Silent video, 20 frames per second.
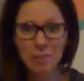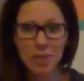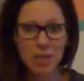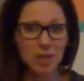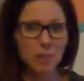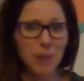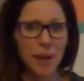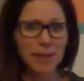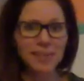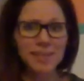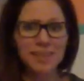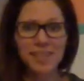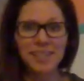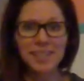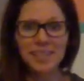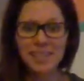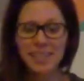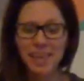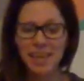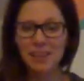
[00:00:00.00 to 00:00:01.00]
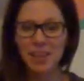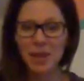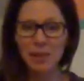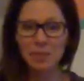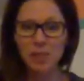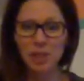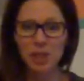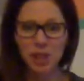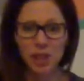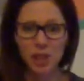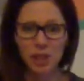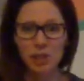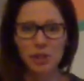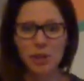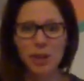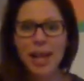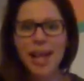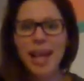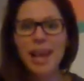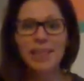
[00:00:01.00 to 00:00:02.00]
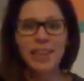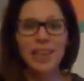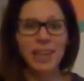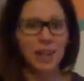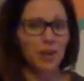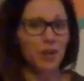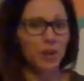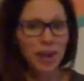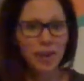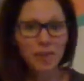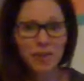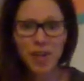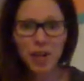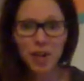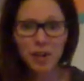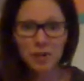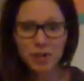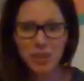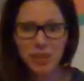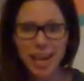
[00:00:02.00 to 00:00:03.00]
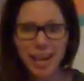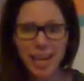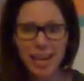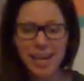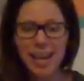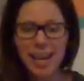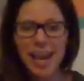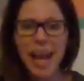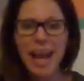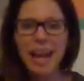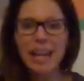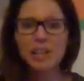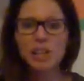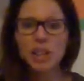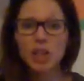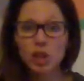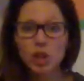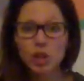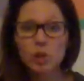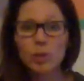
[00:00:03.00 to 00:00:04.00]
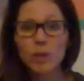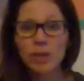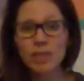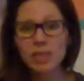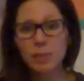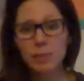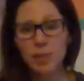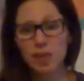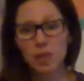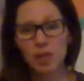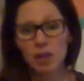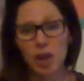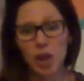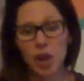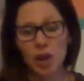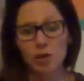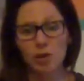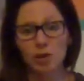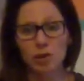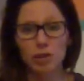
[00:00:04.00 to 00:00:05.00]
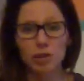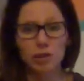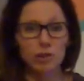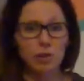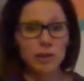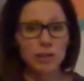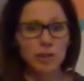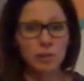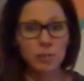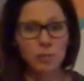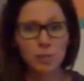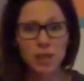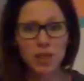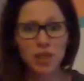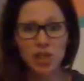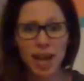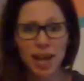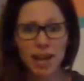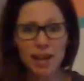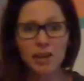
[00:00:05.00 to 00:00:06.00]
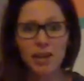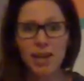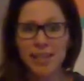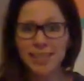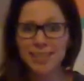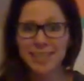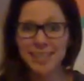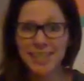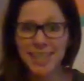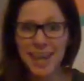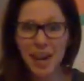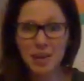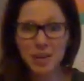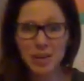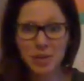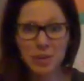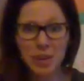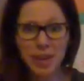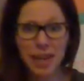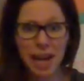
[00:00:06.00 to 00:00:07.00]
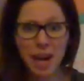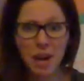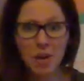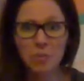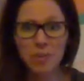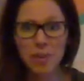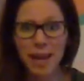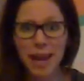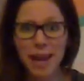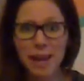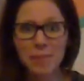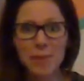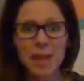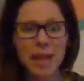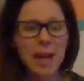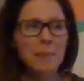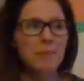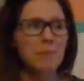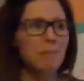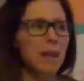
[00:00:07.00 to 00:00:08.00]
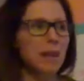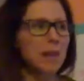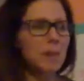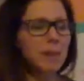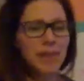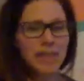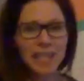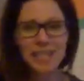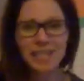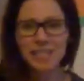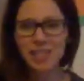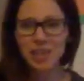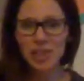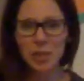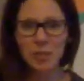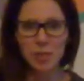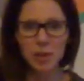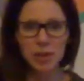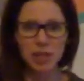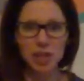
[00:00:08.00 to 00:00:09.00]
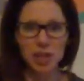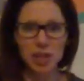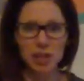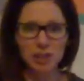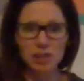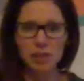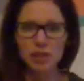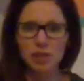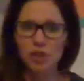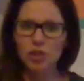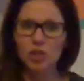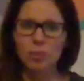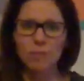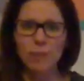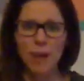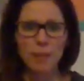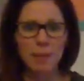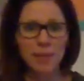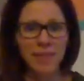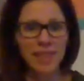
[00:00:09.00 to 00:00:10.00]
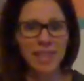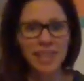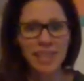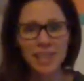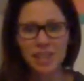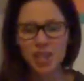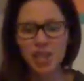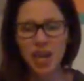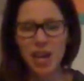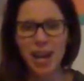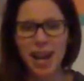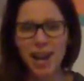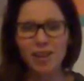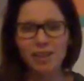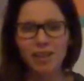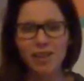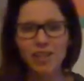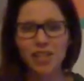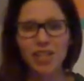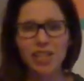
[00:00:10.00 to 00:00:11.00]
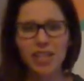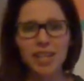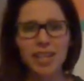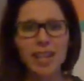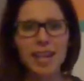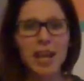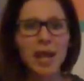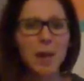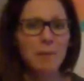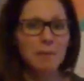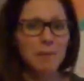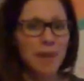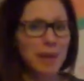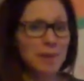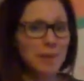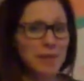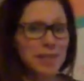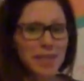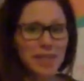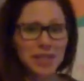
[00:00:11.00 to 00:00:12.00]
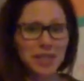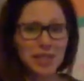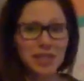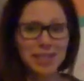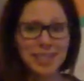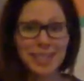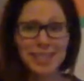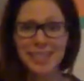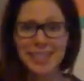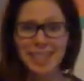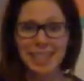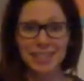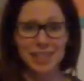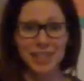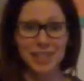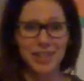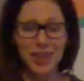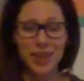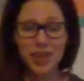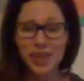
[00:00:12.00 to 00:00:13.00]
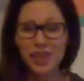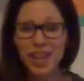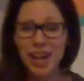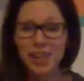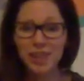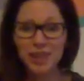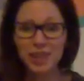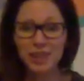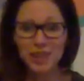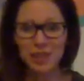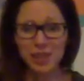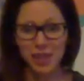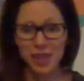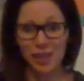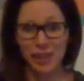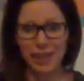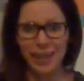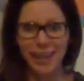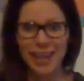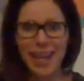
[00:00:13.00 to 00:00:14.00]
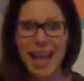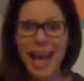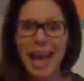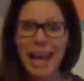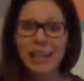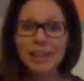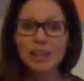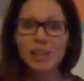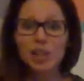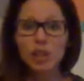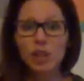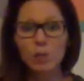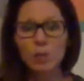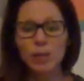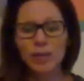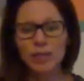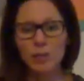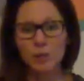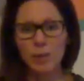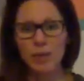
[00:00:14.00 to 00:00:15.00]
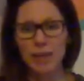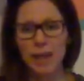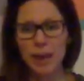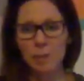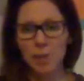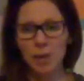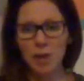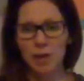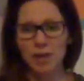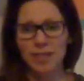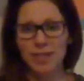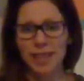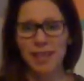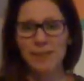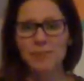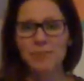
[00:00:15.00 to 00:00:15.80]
Beachbody's going to send them to you. They don't have a coach yet, and you get to be their coach. So you get to reach out and see how you can help them. Maybe they need to jump in a challenge group. Maybe they need Shakeology. Maybe they just need to get started on their journey, and you get to be that person.